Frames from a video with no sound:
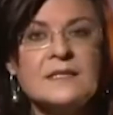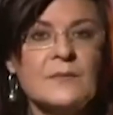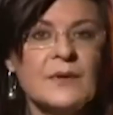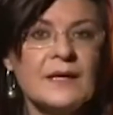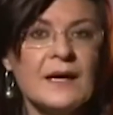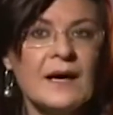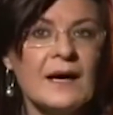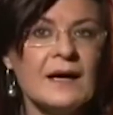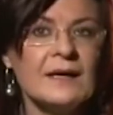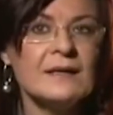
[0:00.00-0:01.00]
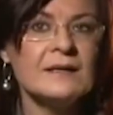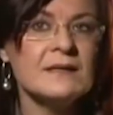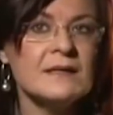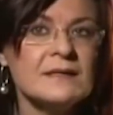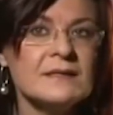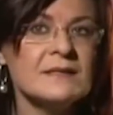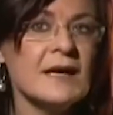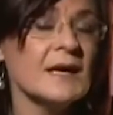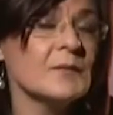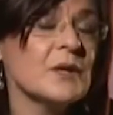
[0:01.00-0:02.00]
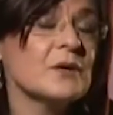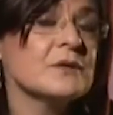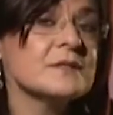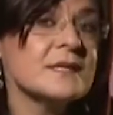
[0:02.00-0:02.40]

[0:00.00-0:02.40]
to be a snake because